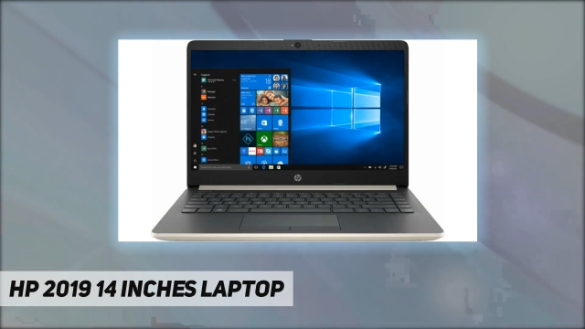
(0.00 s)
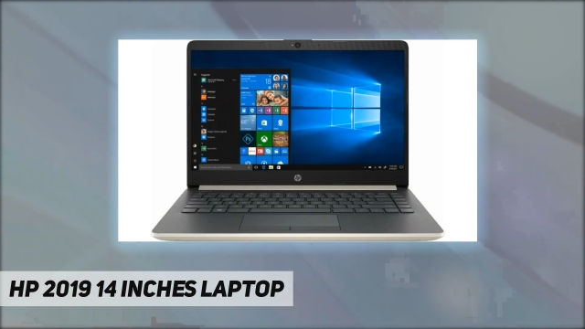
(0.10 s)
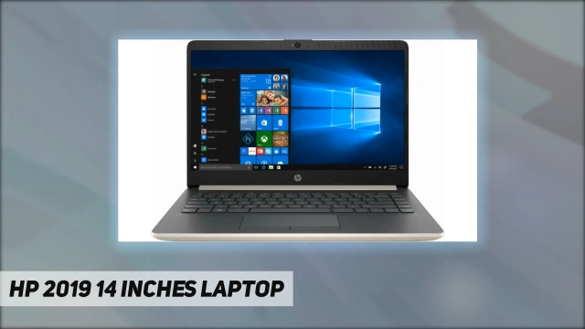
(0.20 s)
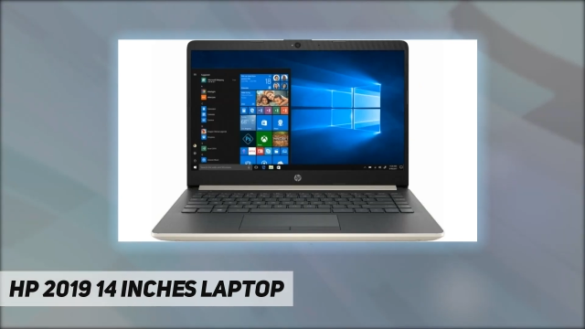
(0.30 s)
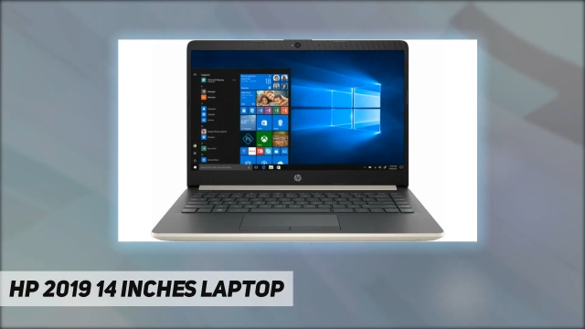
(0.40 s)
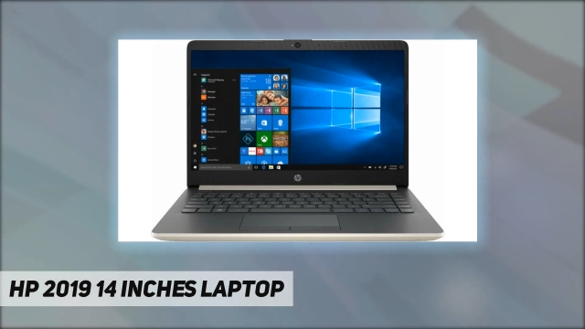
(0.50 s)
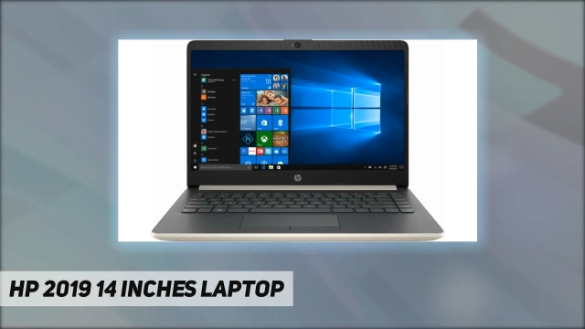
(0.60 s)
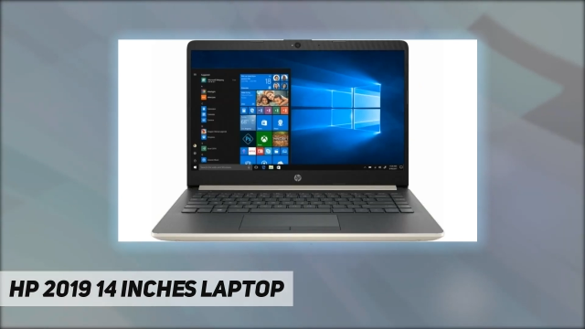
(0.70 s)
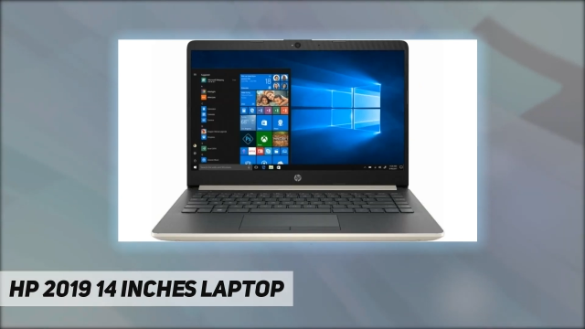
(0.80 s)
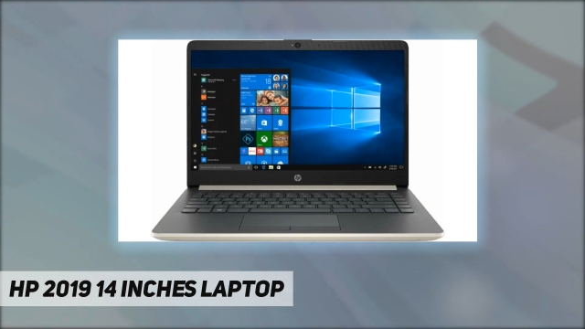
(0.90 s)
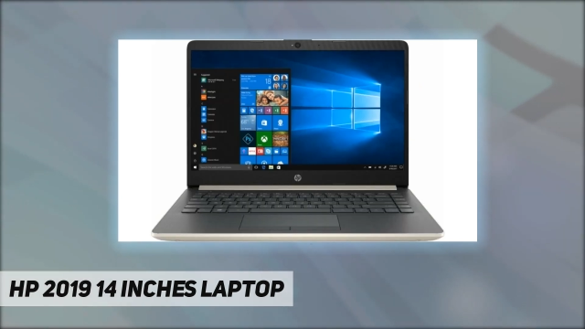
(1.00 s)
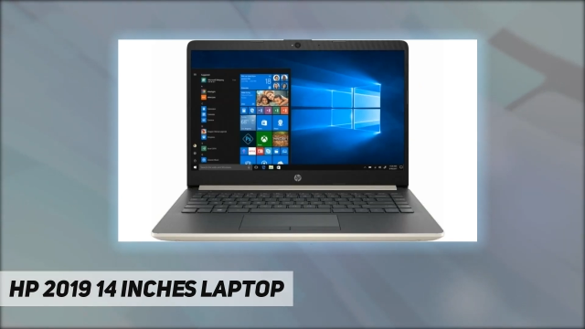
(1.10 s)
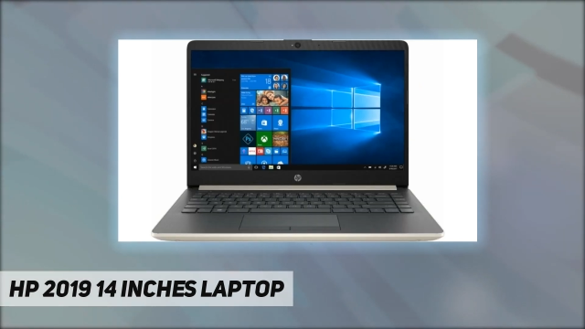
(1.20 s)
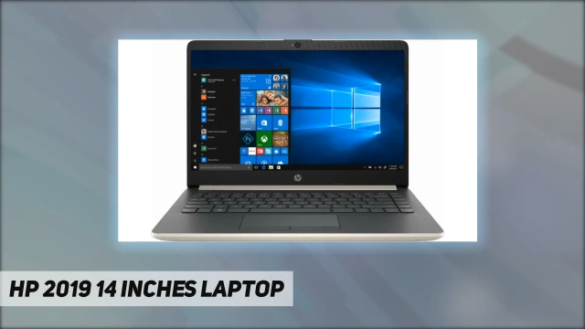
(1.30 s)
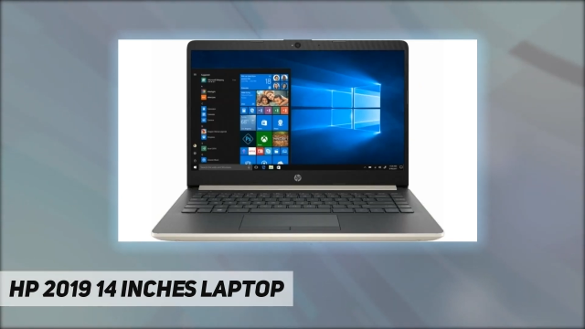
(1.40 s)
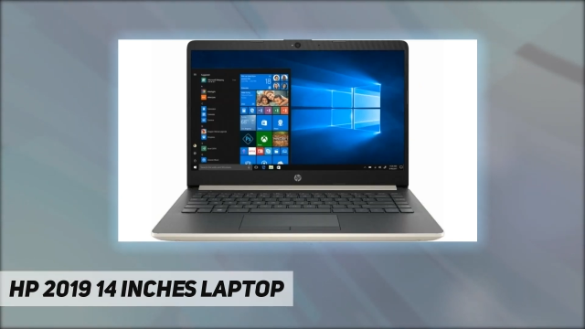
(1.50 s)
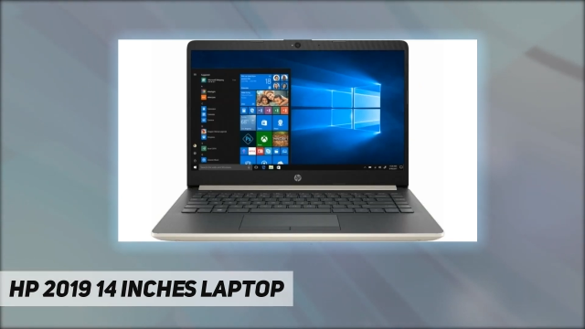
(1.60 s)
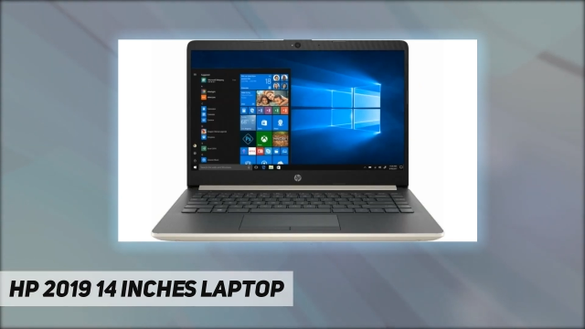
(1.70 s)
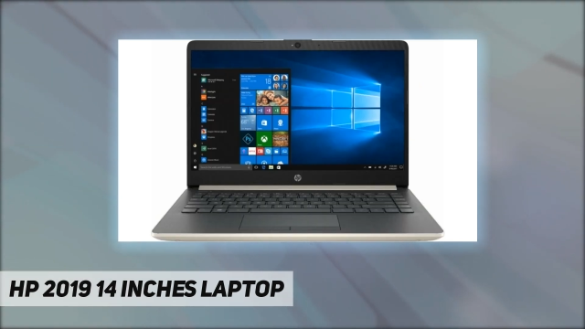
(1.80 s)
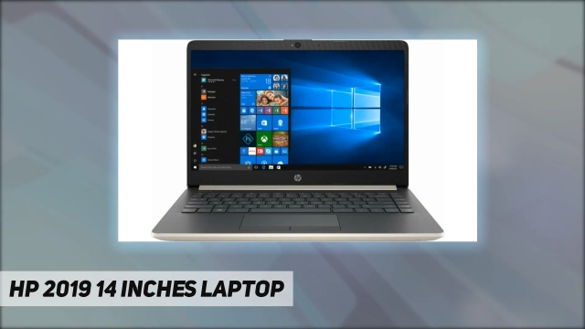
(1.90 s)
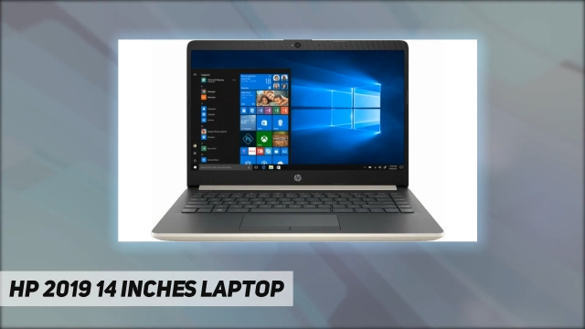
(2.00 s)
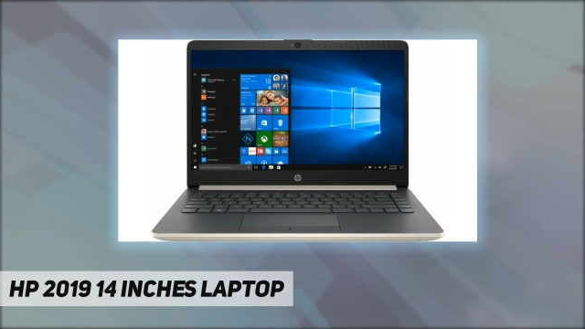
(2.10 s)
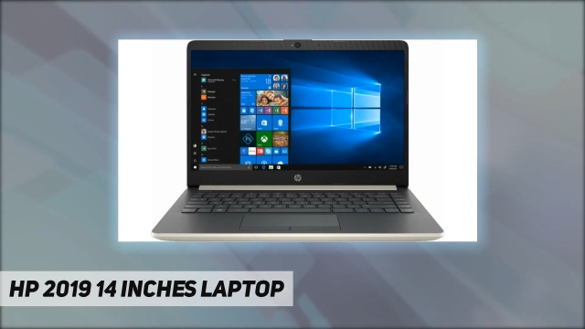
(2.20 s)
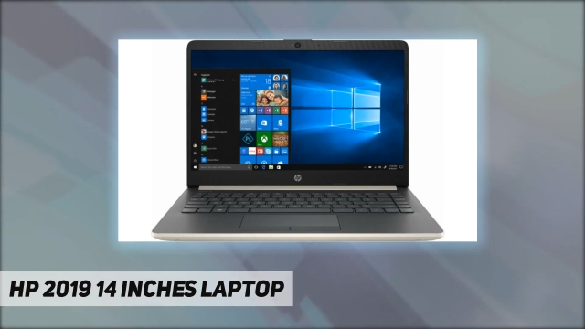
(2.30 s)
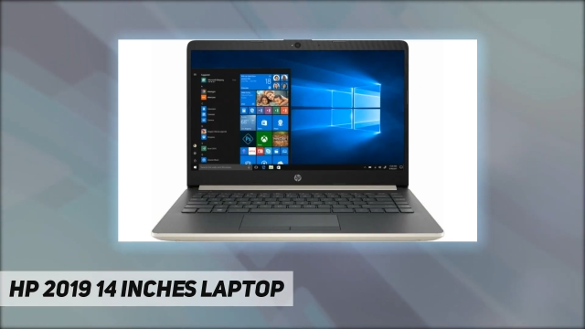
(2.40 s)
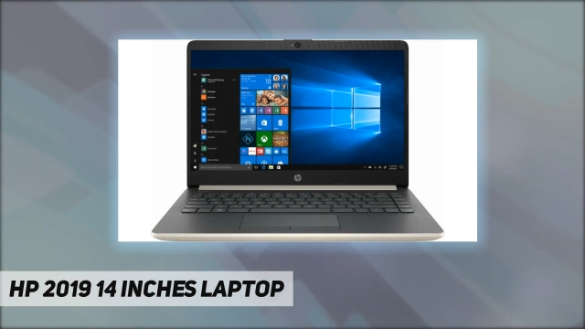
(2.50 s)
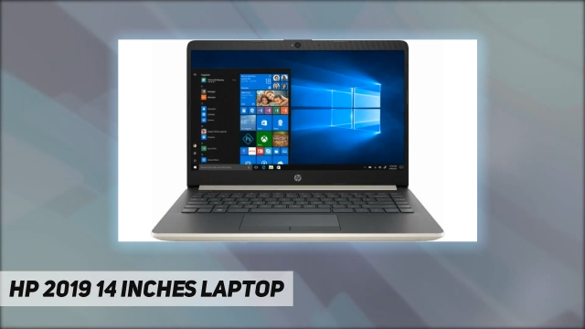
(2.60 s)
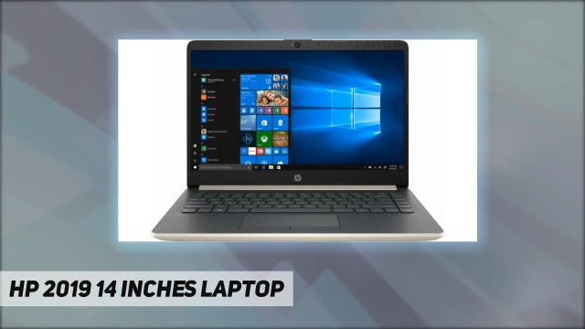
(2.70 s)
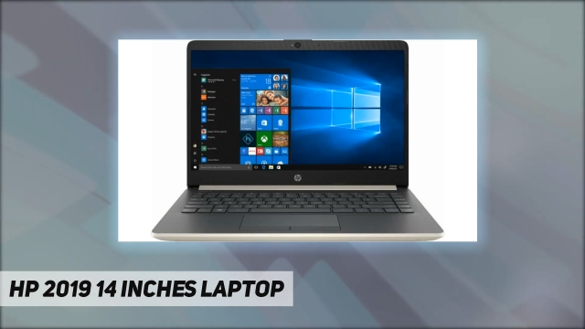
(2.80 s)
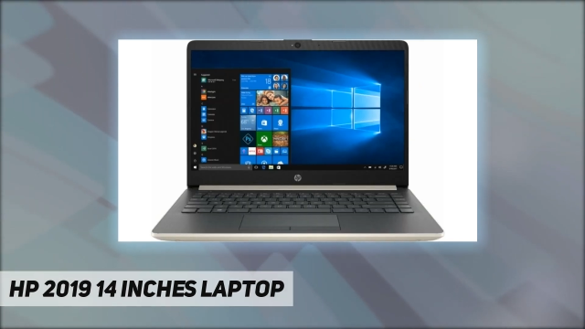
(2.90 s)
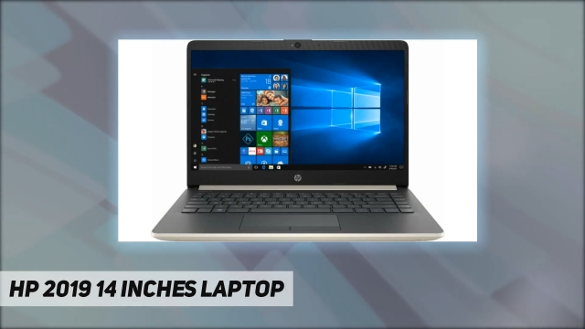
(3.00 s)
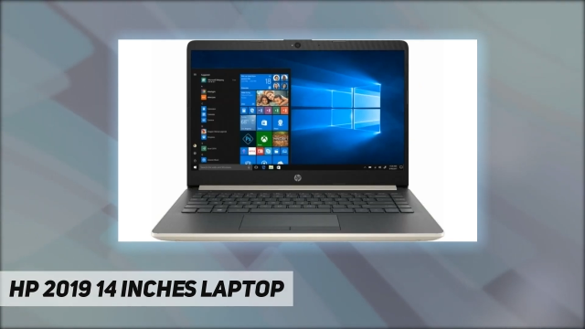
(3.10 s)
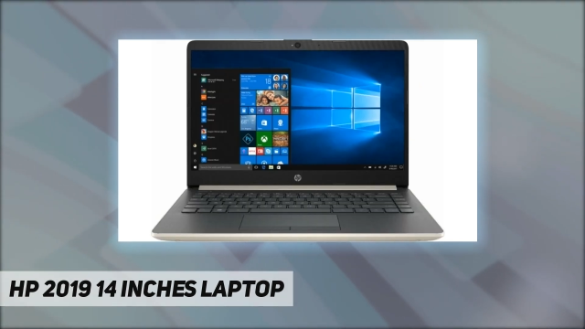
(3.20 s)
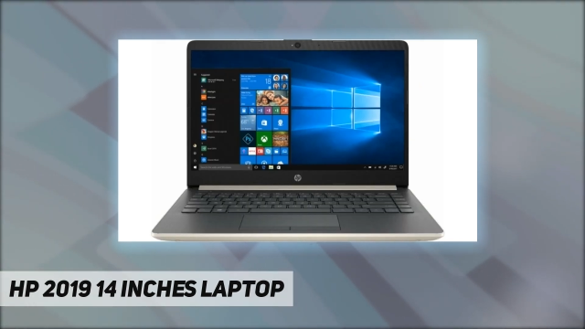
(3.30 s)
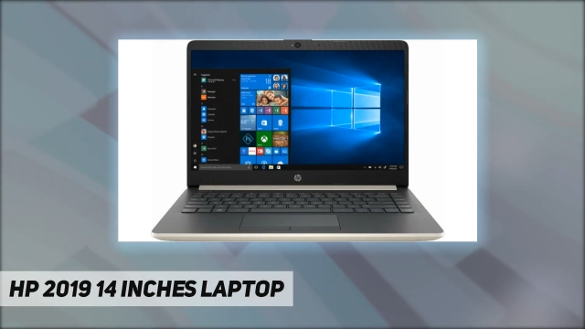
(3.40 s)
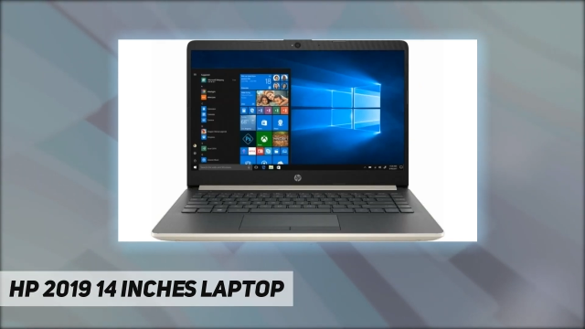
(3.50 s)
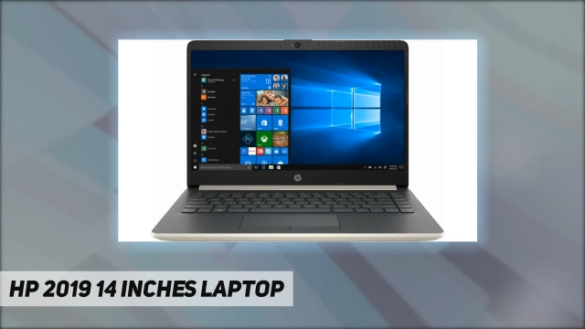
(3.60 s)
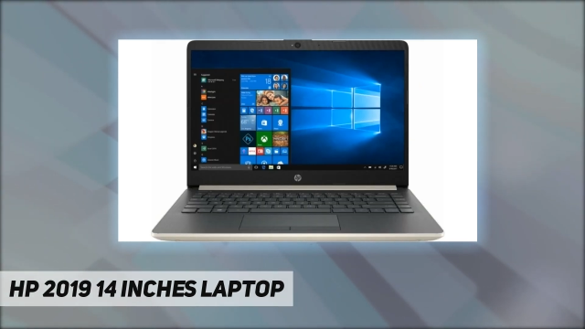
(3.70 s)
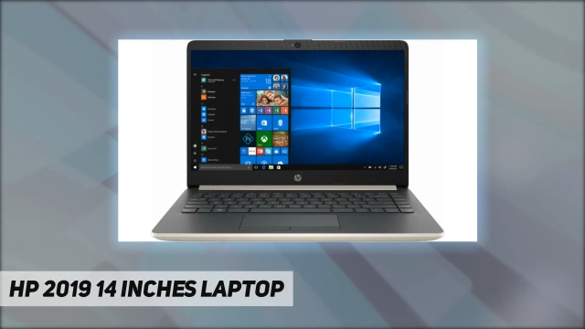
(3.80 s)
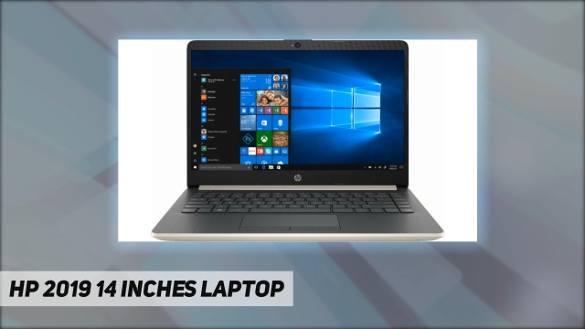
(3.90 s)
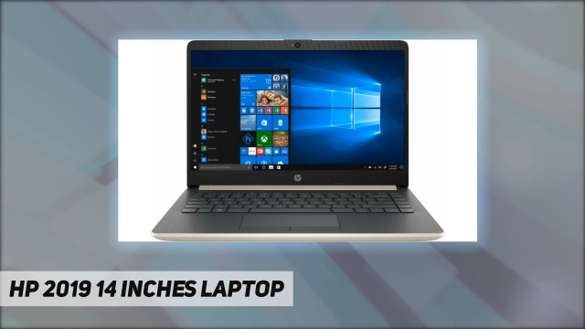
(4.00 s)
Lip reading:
(no speaker visible)